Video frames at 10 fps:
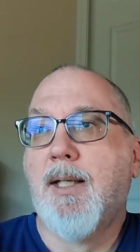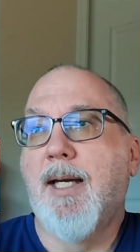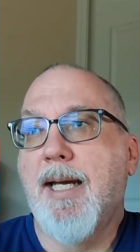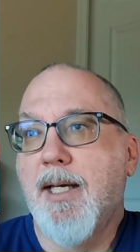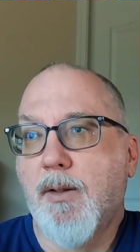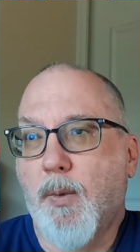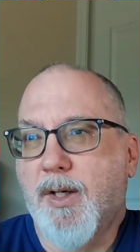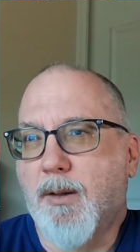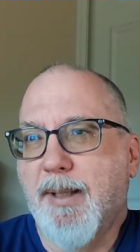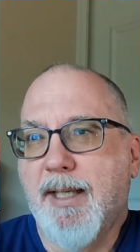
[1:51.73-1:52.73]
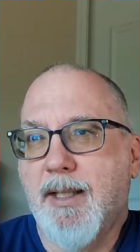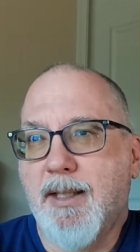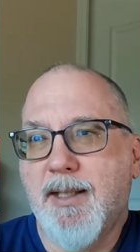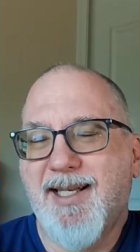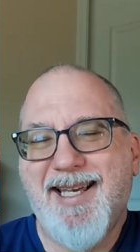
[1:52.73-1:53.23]
and The Wicker Man
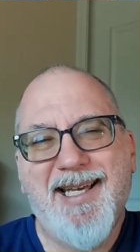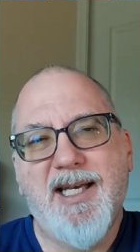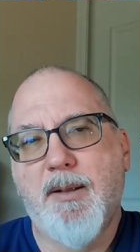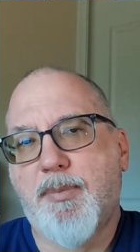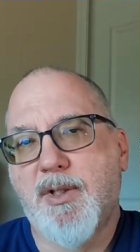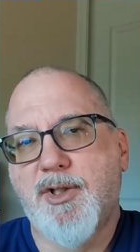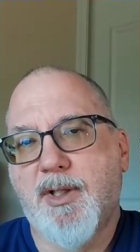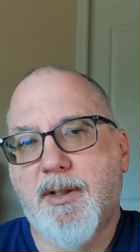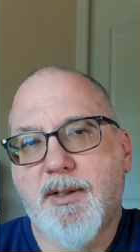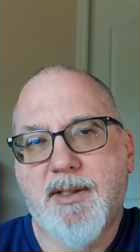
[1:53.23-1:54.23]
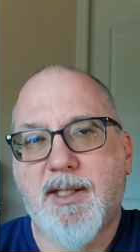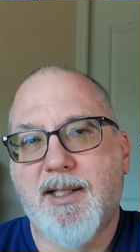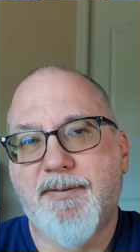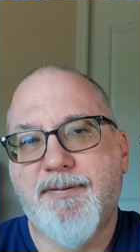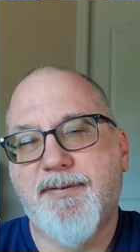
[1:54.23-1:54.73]
and a bunch of other
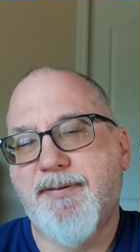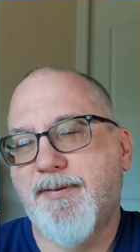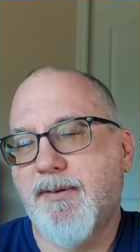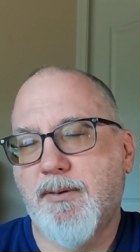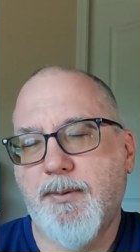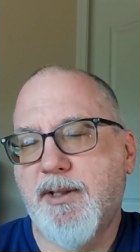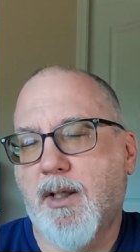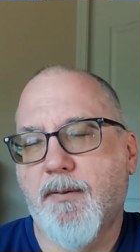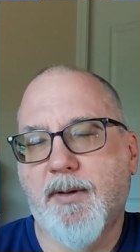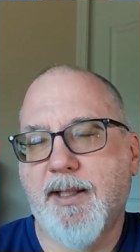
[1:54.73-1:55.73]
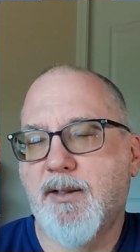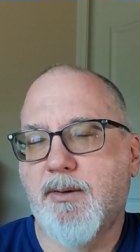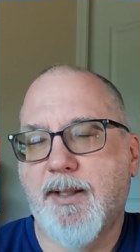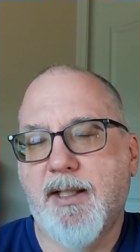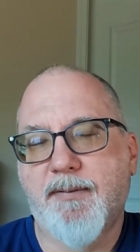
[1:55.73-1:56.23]
stuff. We talked for like two
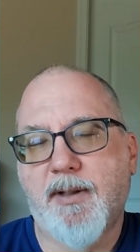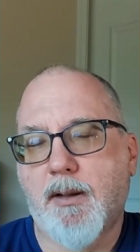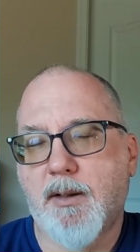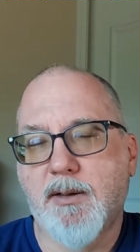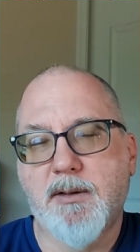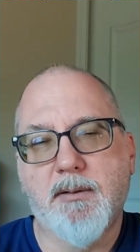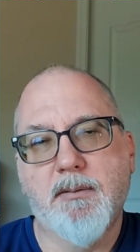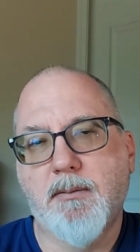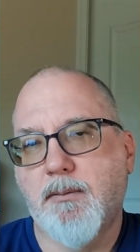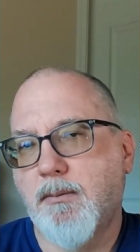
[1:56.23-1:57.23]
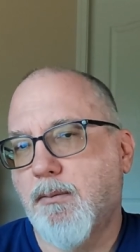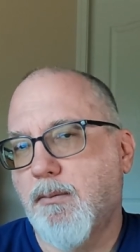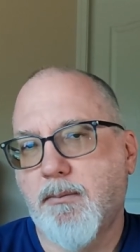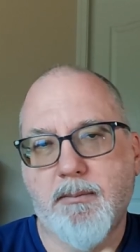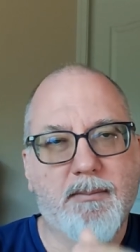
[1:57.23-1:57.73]
and a half hours.
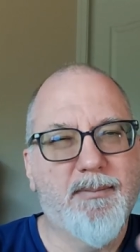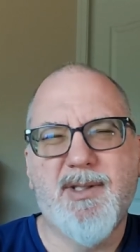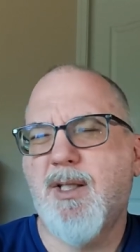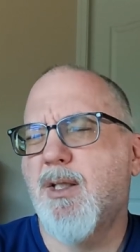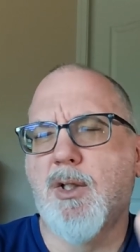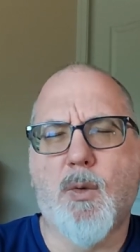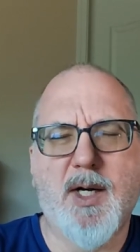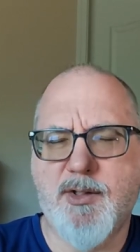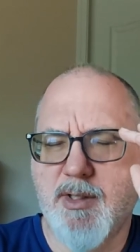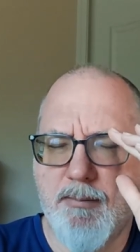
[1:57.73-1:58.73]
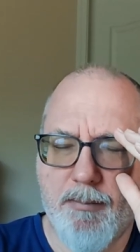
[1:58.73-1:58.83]
You can go watch it.